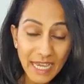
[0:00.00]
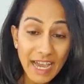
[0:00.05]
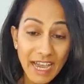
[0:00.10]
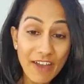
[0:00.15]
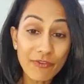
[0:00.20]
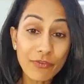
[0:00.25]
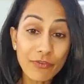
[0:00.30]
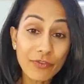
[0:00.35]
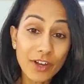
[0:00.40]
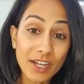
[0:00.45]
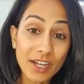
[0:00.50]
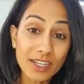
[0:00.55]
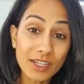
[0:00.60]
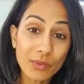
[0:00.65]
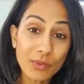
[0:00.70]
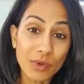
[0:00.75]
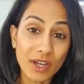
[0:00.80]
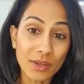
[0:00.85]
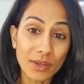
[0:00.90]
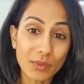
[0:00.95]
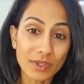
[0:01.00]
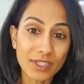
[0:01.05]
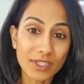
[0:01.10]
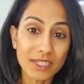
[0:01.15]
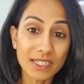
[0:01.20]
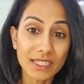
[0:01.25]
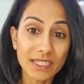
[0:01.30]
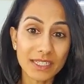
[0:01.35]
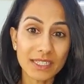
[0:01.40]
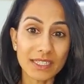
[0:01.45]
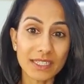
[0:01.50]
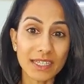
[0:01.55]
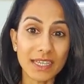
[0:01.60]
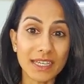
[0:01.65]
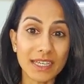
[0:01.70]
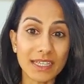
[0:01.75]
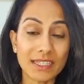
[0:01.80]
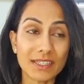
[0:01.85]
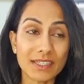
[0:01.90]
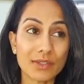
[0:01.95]
And finally, what I wanted to
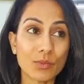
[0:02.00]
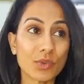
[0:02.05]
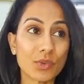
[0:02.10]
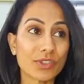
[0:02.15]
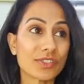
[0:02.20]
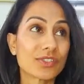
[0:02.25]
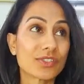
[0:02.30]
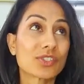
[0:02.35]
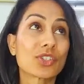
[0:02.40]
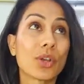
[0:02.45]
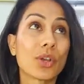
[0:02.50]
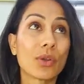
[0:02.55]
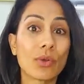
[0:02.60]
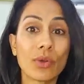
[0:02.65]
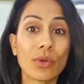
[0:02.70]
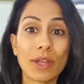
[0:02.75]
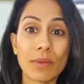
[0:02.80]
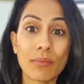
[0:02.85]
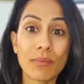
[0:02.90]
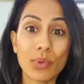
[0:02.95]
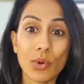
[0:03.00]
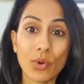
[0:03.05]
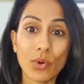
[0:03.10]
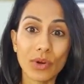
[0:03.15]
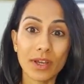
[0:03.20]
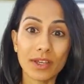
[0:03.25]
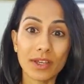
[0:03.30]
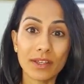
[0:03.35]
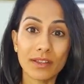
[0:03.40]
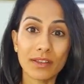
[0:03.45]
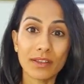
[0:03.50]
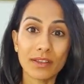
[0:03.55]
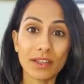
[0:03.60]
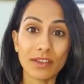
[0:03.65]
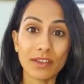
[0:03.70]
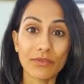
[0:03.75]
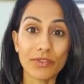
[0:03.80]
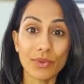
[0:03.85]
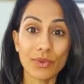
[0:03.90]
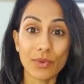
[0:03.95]
say is what's so important
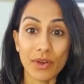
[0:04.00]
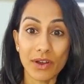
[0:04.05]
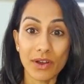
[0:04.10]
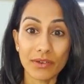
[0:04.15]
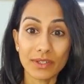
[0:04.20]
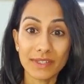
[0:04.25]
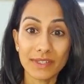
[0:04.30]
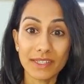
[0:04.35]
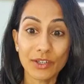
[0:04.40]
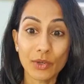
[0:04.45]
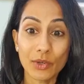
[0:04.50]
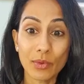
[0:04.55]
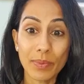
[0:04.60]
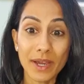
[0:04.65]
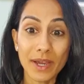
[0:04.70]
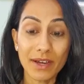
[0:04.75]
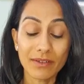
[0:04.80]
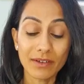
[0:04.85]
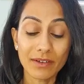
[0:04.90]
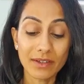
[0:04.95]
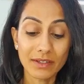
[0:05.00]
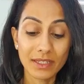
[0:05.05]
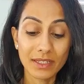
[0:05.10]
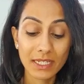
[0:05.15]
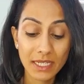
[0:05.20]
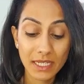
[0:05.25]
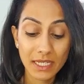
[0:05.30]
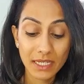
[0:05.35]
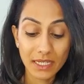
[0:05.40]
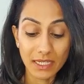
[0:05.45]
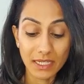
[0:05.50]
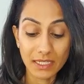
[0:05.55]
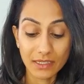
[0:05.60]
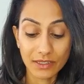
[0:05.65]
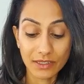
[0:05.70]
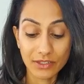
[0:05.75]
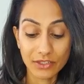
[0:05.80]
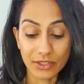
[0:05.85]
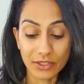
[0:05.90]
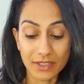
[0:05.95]
if you are a single parent
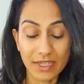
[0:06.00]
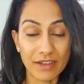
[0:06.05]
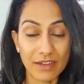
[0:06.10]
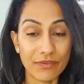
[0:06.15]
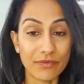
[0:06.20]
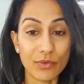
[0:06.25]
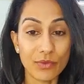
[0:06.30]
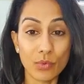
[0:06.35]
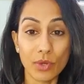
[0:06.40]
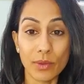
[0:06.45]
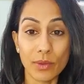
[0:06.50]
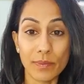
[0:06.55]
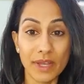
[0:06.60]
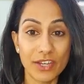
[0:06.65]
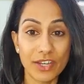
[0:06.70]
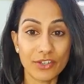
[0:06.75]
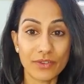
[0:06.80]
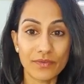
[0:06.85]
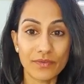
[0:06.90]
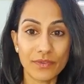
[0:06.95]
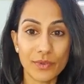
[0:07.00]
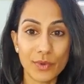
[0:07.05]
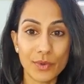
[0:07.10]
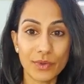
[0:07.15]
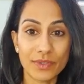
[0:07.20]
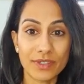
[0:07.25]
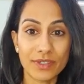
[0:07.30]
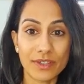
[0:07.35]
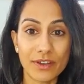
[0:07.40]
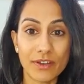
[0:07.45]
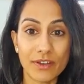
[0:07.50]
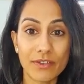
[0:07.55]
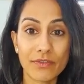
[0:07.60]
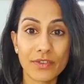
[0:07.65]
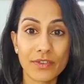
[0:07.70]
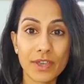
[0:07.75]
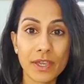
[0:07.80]
is just to have full compassion for yourself.